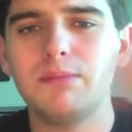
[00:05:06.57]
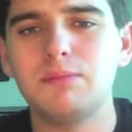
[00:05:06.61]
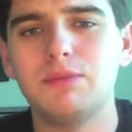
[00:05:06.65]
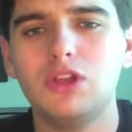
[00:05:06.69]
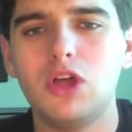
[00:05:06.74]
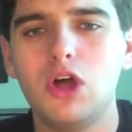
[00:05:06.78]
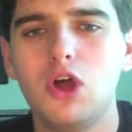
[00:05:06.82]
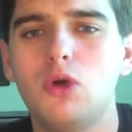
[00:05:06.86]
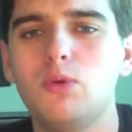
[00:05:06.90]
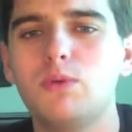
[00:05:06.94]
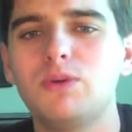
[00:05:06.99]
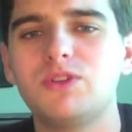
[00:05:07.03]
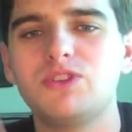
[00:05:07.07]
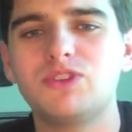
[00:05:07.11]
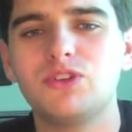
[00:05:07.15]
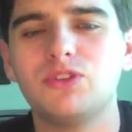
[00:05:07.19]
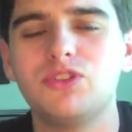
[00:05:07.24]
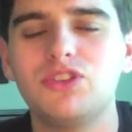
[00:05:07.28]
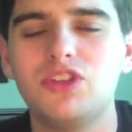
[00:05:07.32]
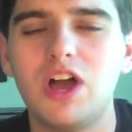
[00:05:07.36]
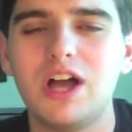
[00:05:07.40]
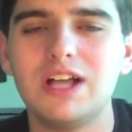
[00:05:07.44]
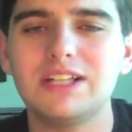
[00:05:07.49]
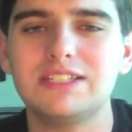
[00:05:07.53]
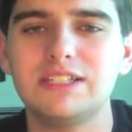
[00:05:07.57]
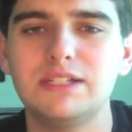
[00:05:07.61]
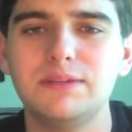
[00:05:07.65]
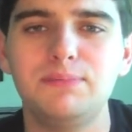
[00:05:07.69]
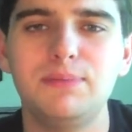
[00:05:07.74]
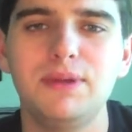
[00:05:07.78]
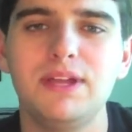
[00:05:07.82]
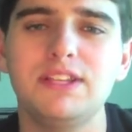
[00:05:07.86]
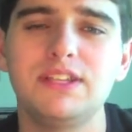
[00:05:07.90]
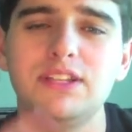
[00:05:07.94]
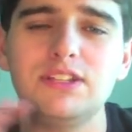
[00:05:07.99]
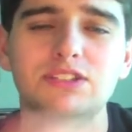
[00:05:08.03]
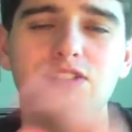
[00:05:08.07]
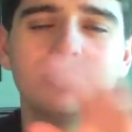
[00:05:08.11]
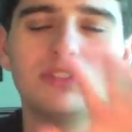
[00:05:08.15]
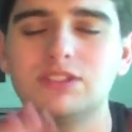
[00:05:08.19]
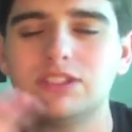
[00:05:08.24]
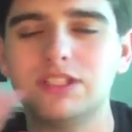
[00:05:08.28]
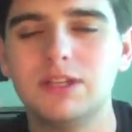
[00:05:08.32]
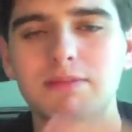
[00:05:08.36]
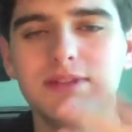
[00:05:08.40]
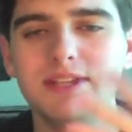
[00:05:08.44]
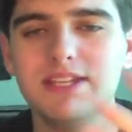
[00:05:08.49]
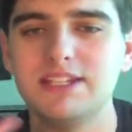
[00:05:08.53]
below with your thoughts and opinions on
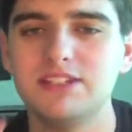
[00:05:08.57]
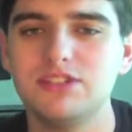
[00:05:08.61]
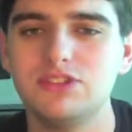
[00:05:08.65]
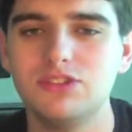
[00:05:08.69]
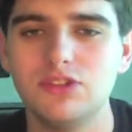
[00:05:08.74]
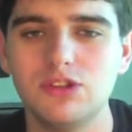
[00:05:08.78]
some of these